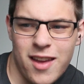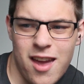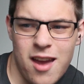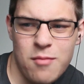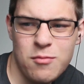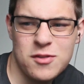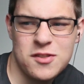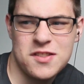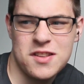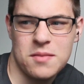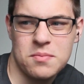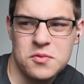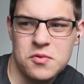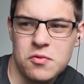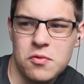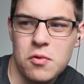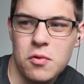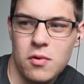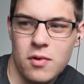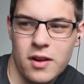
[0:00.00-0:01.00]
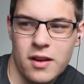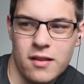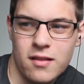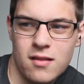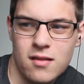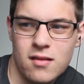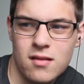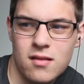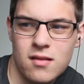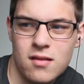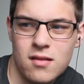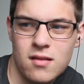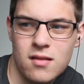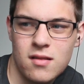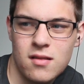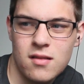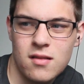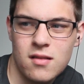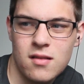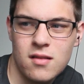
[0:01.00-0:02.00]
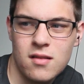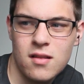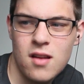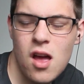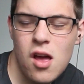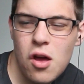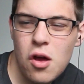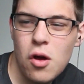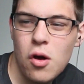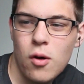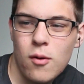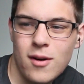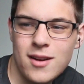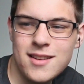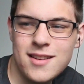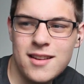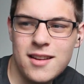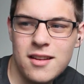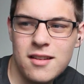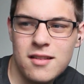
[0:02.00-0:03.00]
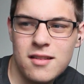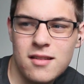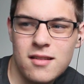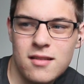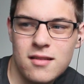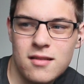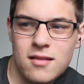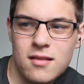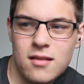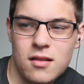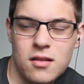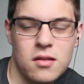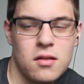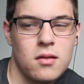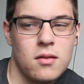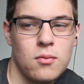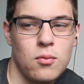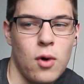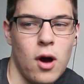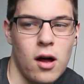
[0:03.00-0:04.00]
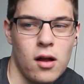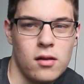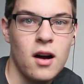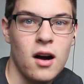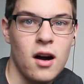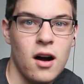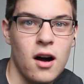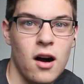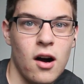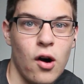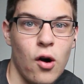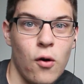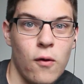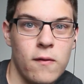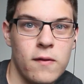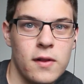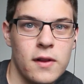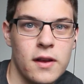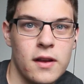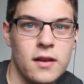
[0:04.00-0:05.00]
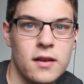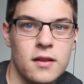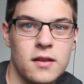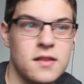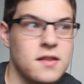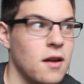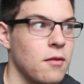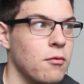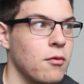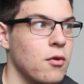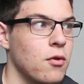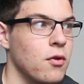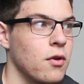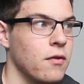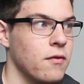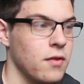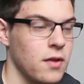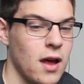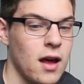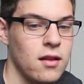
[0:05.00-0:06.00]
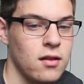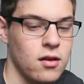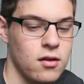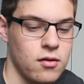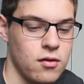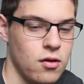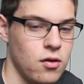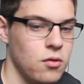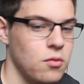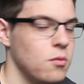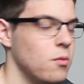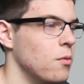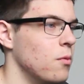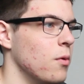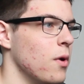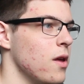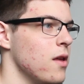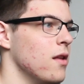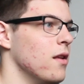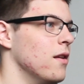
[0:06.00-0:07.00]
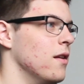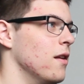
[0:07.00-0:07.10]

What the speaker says: camera stopped recording. When did it? Well, hopefully it didn't stop recording for that long. Oh, wait,